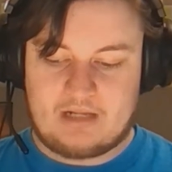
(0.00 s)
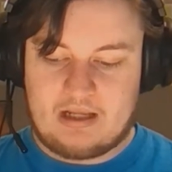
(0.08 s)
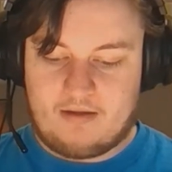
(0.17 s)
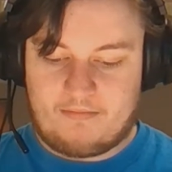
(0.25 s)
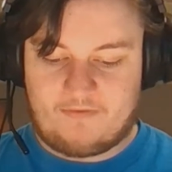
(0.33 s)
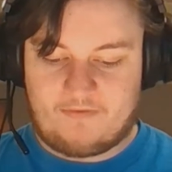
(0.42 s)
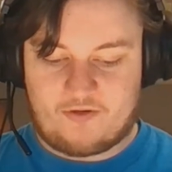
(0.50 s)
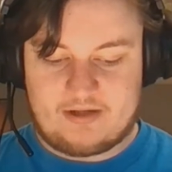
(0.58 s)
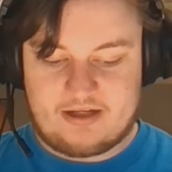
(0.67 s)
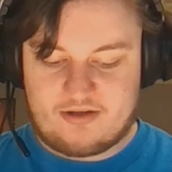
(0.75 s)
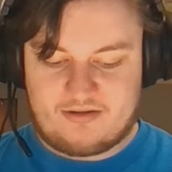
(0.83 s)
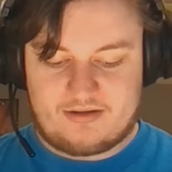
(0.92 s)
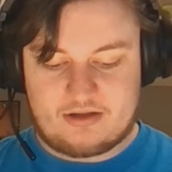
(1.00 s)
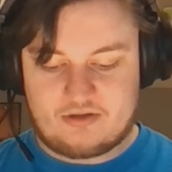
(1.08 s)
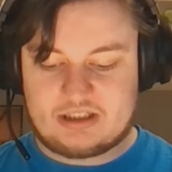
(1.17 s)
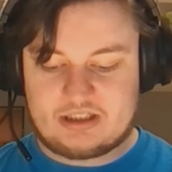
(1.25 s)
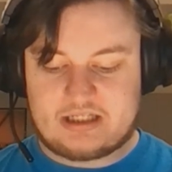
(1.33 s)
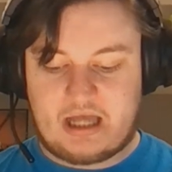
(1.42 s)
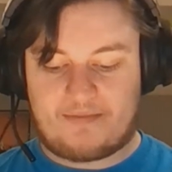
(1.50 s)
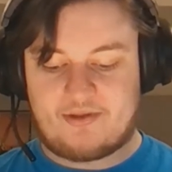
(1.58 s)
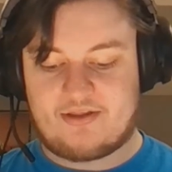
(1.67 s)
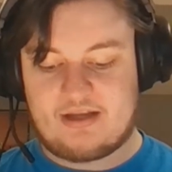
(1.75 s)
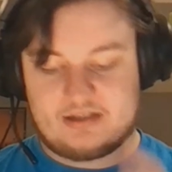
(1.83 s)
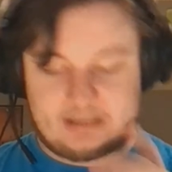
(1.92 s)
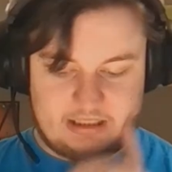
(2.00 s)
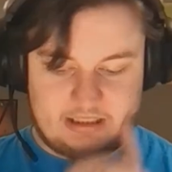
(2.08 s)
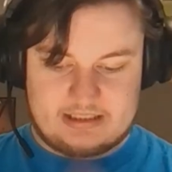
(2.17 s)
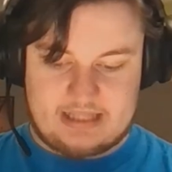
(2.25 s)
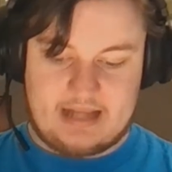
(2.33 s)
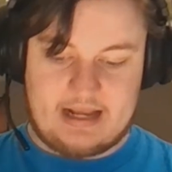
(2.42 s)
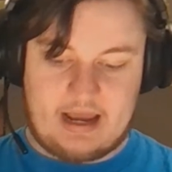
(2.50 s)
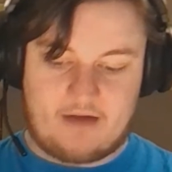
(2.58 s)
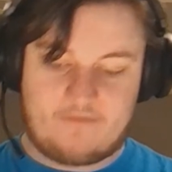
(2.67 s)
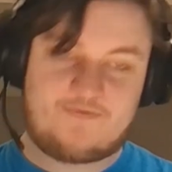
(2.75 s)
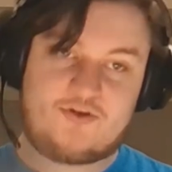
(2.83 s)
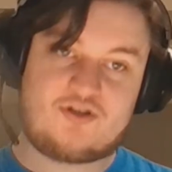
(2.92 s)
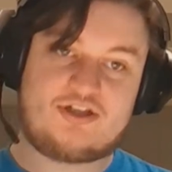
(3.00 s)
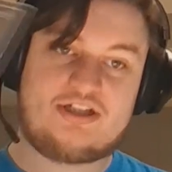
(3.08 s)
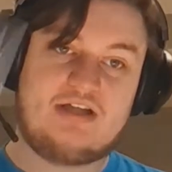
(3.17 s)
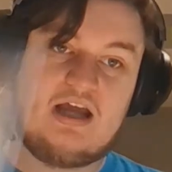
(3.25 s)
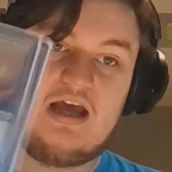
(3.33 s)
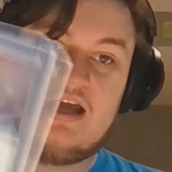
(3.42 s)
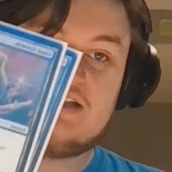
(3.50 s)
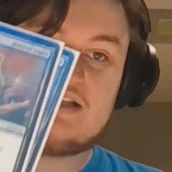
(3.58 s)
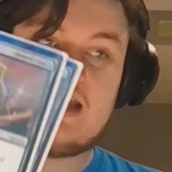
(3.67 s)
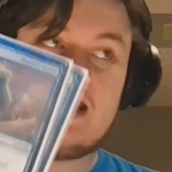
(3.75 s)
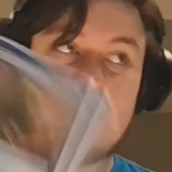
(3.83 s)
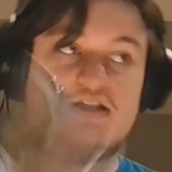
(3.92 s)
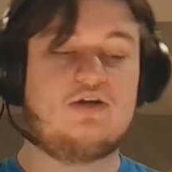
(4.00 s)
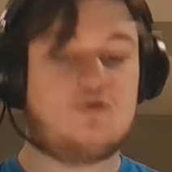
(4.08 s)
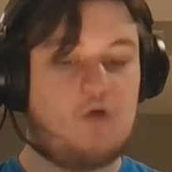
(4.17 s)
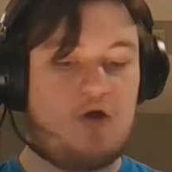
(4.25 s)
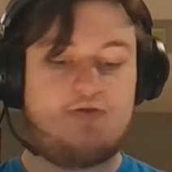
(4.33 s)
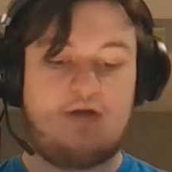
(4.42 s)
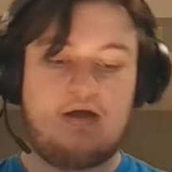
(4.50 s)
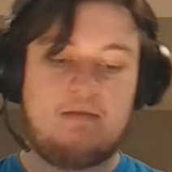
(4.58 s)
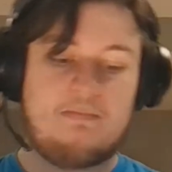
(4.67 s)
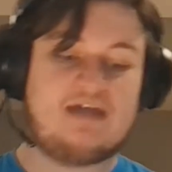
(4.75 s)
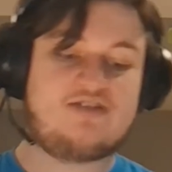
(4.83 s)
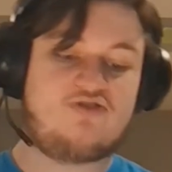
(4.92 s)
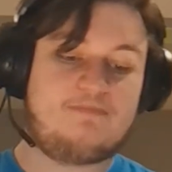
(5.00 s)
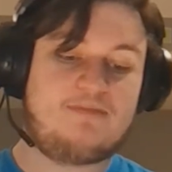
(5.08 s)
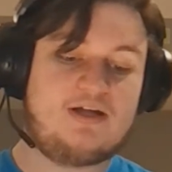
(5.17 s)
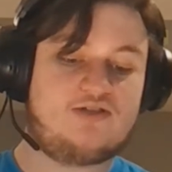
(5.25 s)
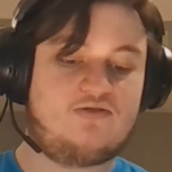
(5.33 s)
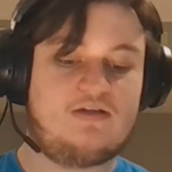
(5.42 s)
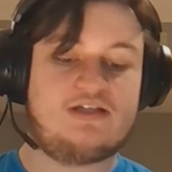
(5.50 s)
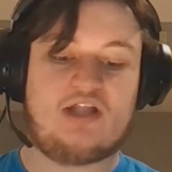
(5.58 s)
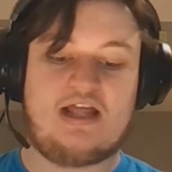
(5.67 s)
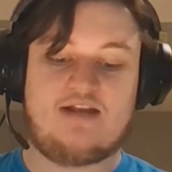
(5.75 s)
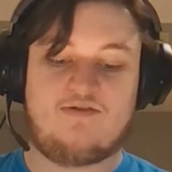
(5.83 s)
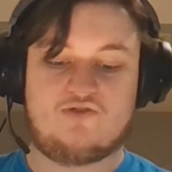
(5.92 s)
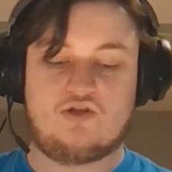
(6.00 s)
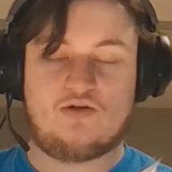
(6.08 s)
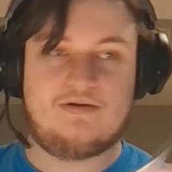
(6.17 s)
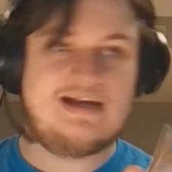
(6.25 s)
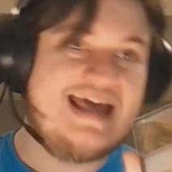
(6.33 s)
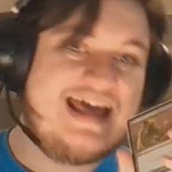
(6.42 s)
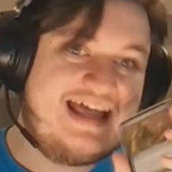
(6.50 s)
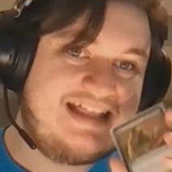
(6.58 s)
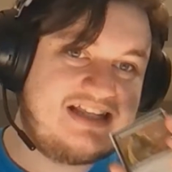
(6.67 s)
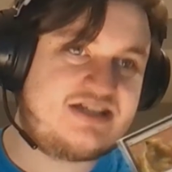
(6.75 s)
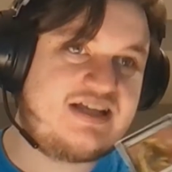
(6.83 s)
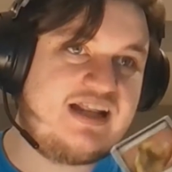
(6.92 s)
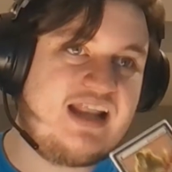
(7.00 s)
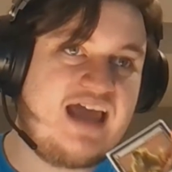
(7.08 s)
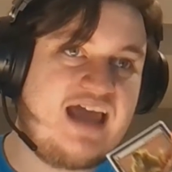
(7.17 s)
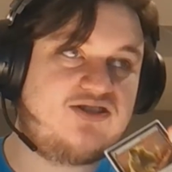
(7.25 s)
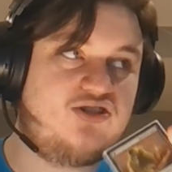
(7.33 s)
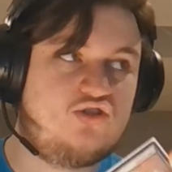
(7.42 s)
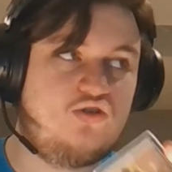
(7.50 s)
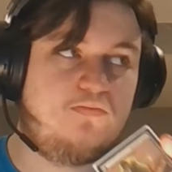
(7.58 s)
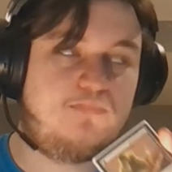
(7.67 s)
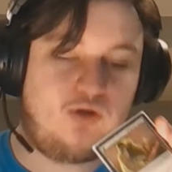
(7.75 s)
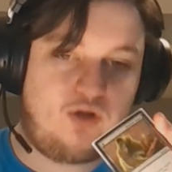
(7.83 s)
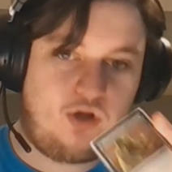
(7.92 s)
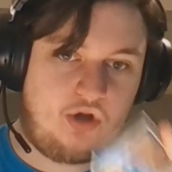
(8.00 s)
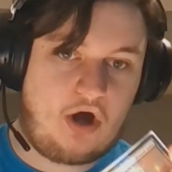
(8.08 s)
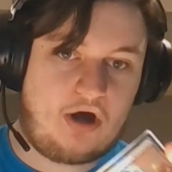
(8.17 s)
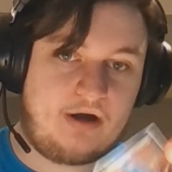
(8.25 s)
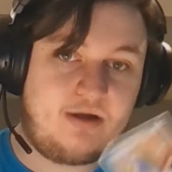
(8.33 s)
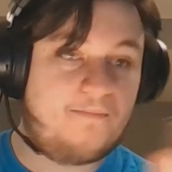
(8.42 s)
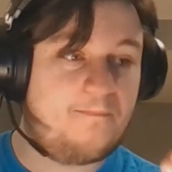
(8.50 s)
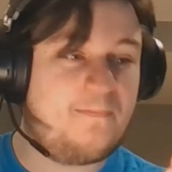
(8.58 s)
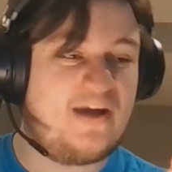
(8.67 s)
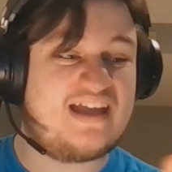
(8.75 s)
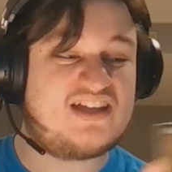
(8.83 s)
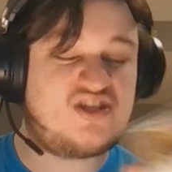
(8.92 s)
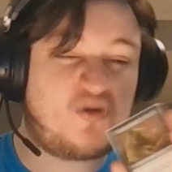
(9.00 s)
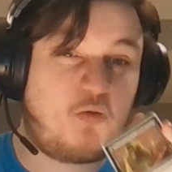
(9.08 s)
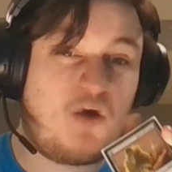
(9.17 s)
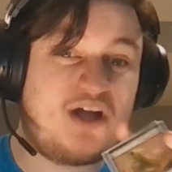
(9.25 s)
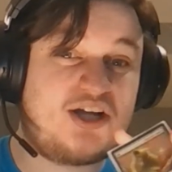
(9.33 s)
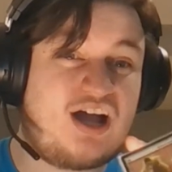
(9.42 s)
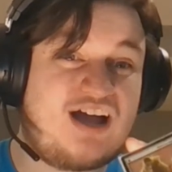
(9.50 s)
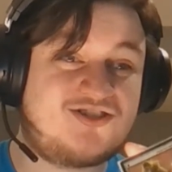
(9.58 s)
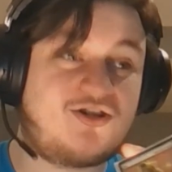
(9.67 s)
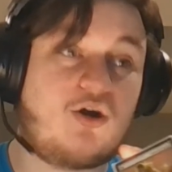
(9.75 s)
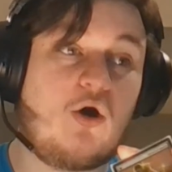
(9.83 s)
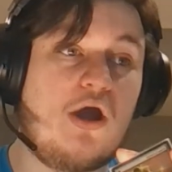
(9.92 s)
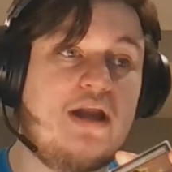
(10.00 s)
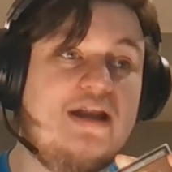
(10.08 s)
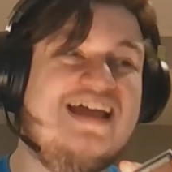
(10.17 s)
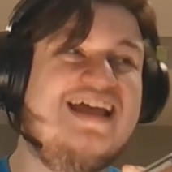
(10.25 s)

But for here, there's a couple things stand out. First, gigantic growth. +3/+3 till end of turn. Doesn't last super long, but it's a 1-cost card.